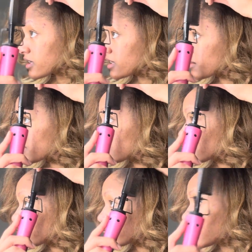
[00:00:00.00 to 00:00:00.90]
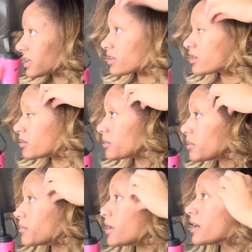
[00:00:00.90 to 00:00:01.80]
and I'm just gonna flat comb
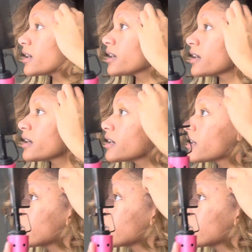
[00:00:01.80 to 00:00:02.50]
my hair.